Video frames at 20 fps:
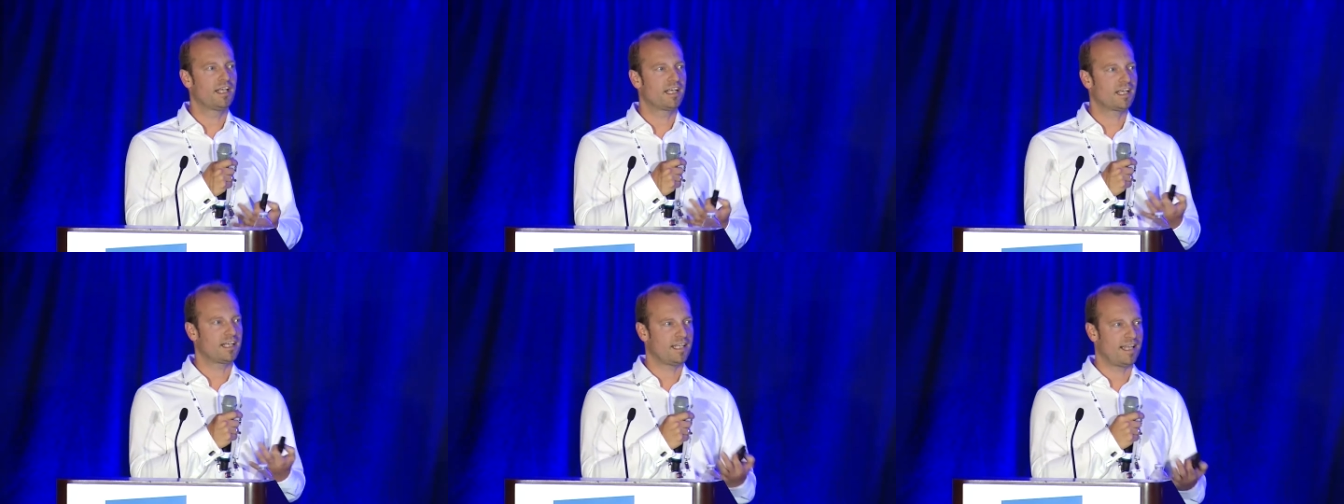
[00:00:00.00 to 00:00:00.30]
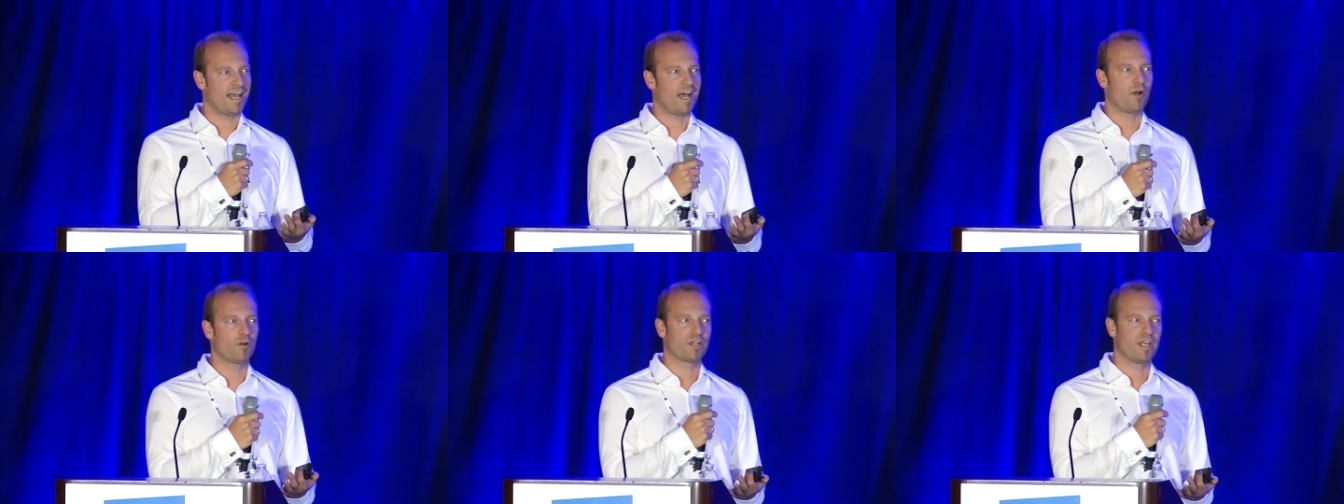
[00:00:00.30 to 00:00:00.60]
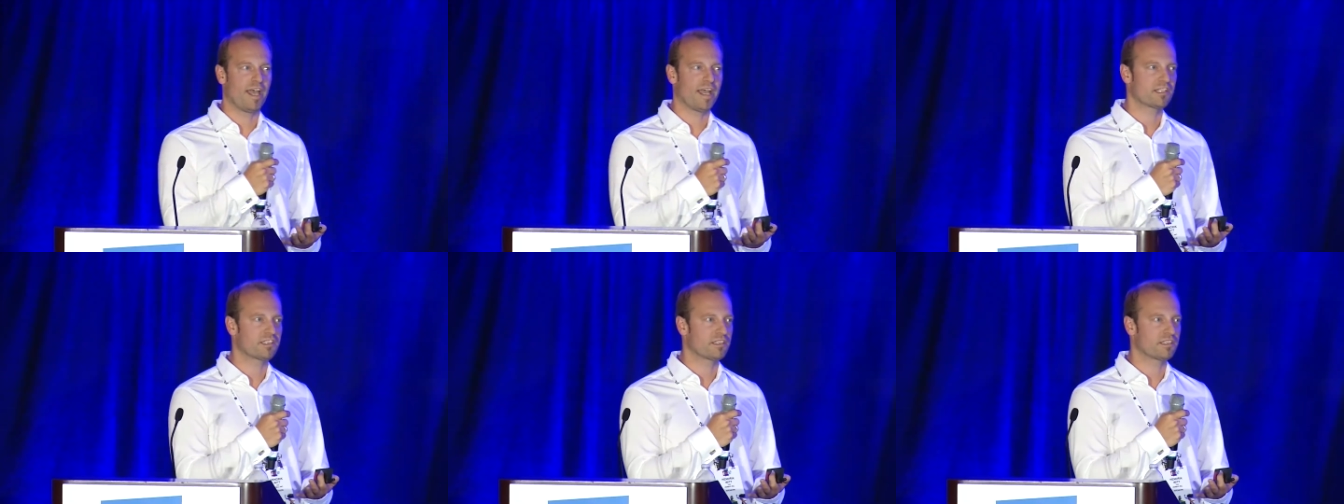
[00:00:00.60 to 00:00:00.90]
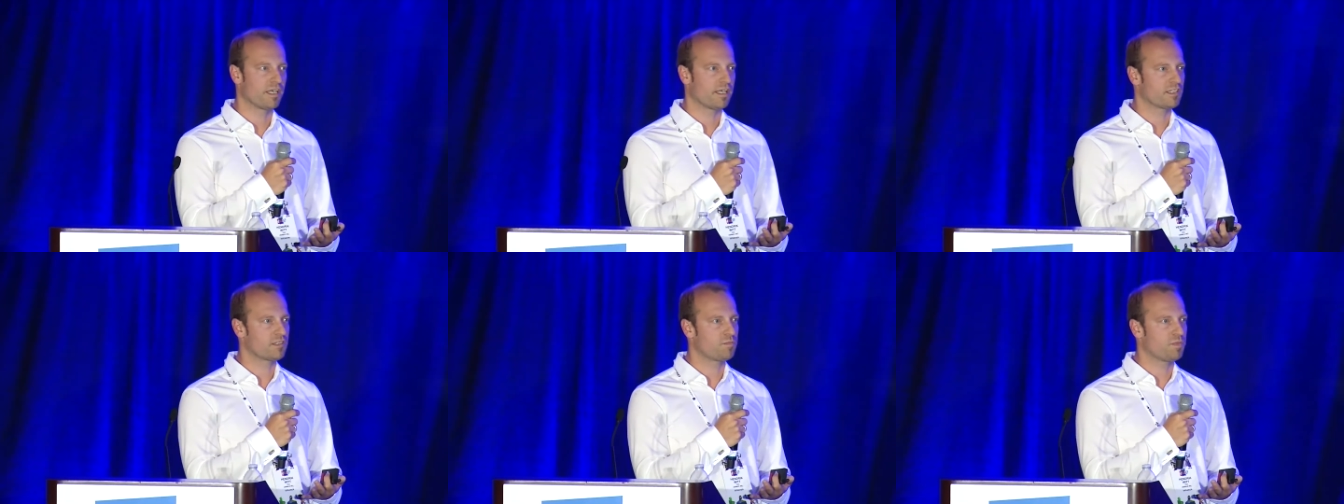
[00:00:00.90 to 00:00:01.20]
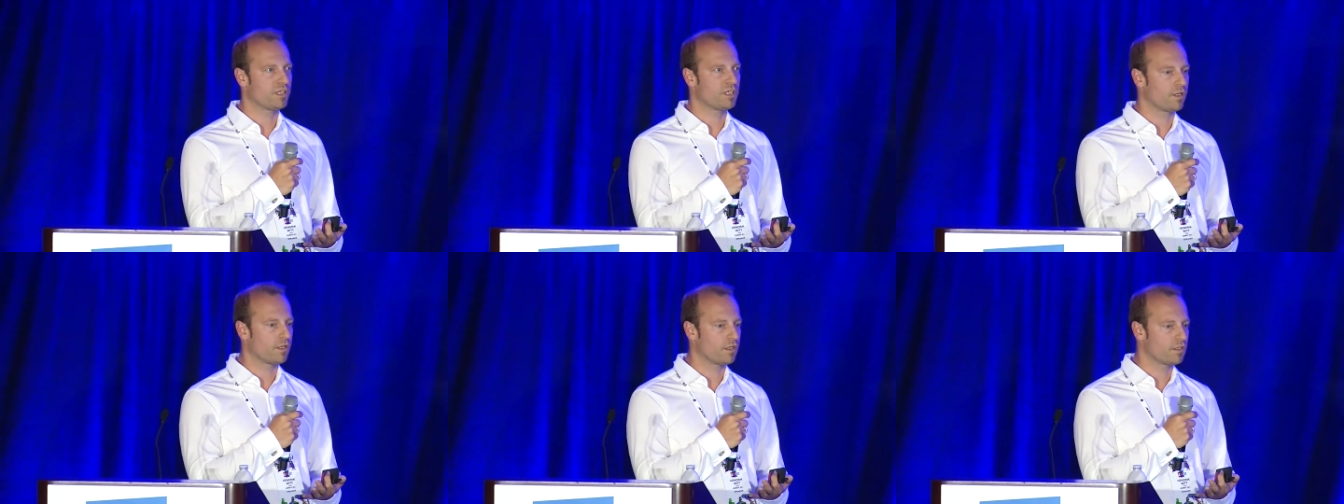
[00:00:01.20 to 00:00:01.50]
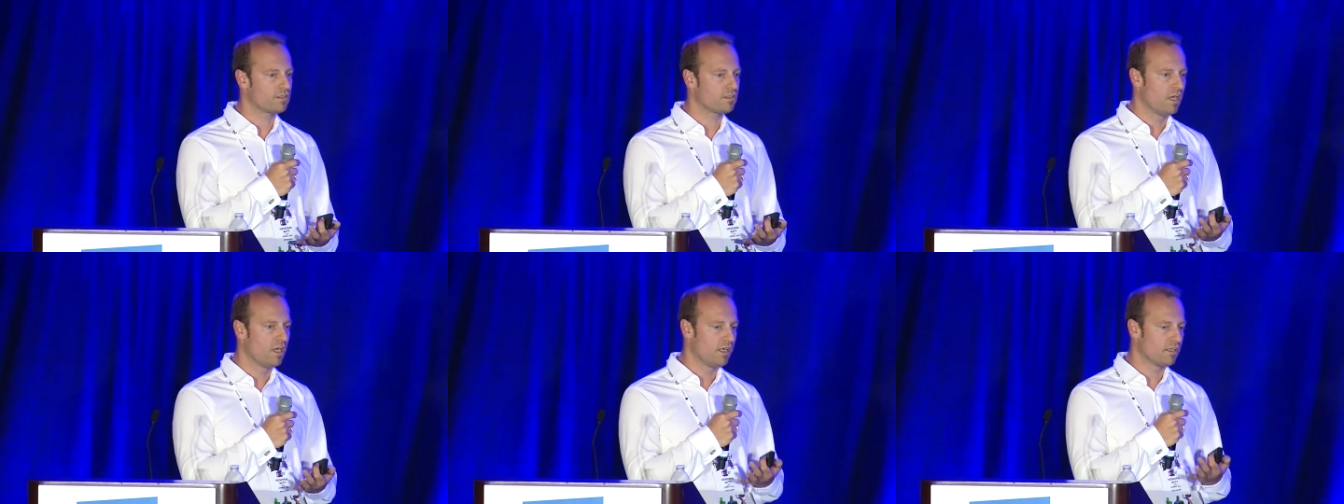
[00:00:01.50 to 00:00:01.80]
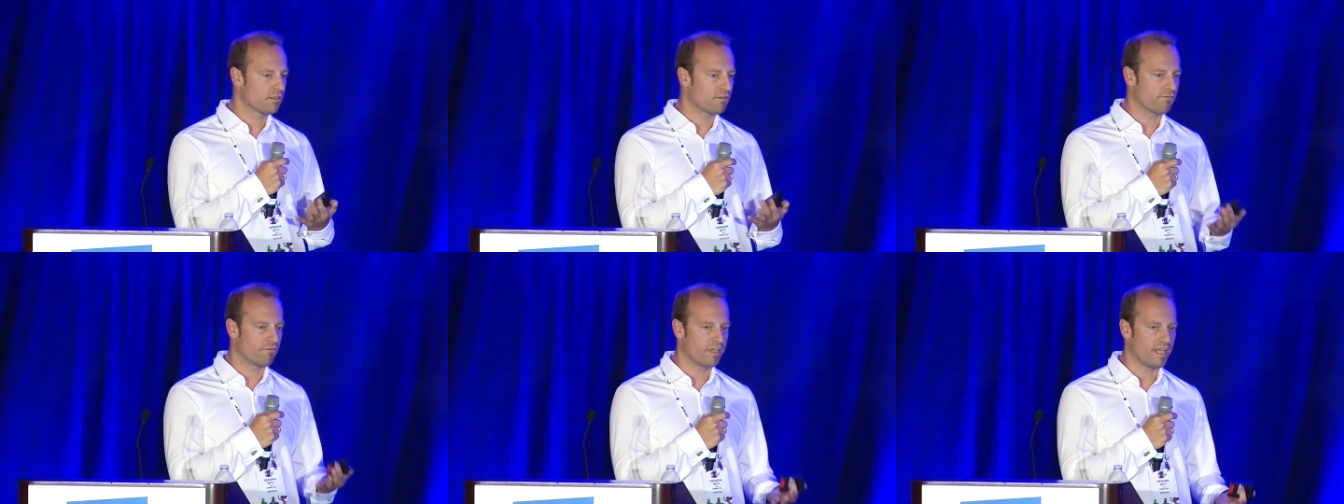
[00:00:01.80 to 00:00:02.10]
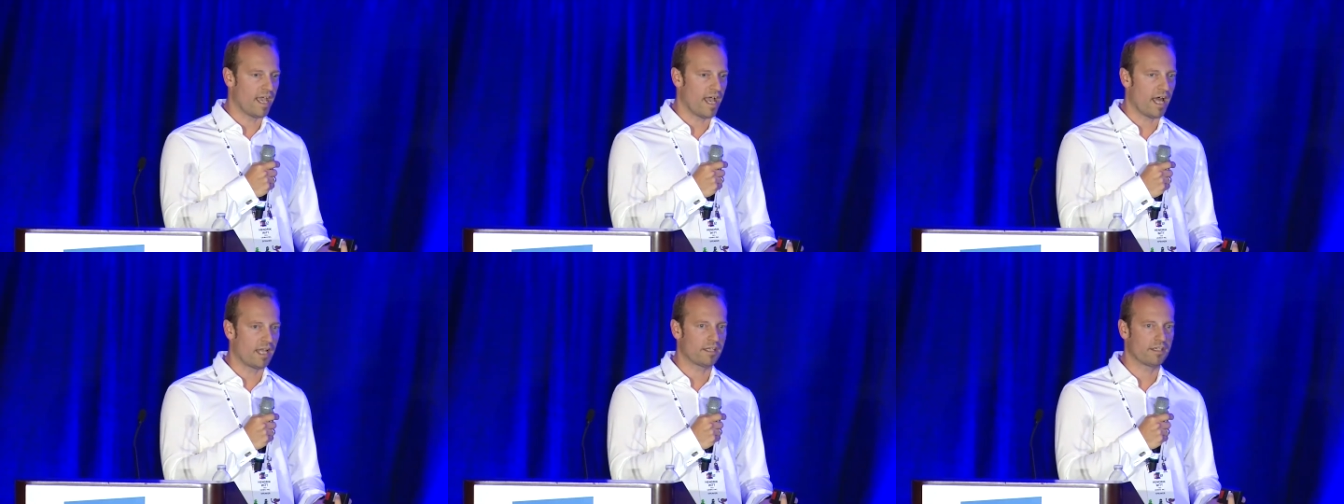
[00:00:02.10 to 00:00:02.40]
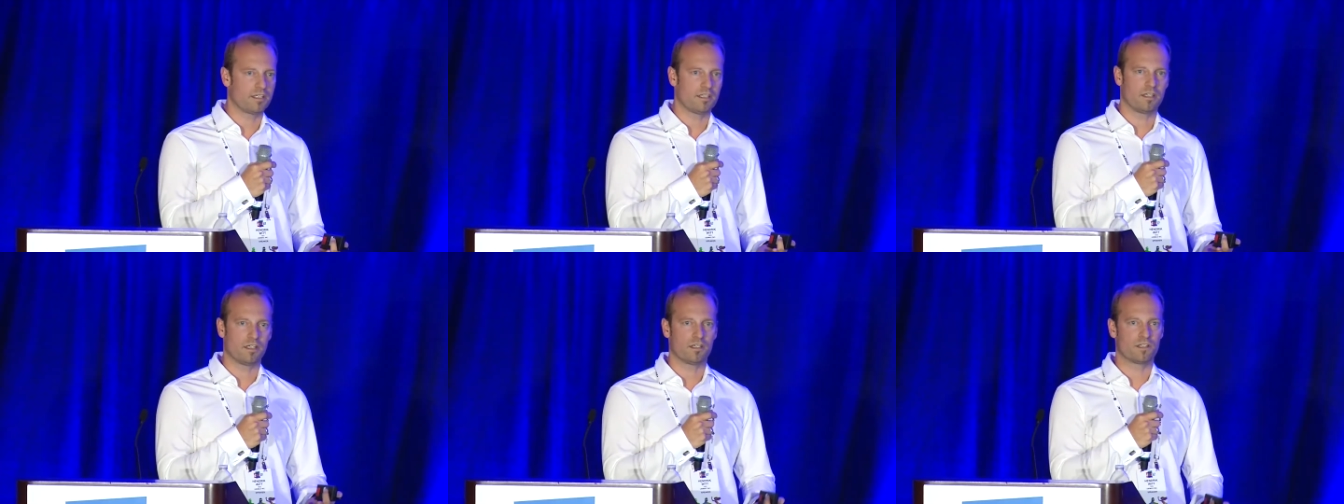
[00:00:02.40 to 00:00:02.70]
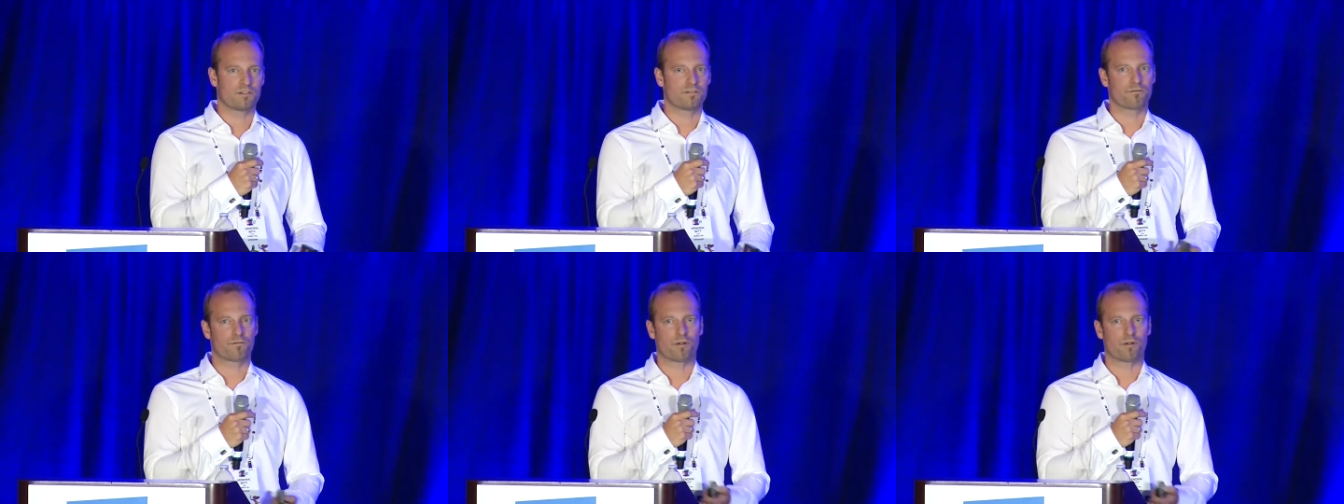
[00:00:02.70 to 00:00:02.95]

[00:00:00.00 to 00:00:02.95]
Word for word: cloud access because the reality is,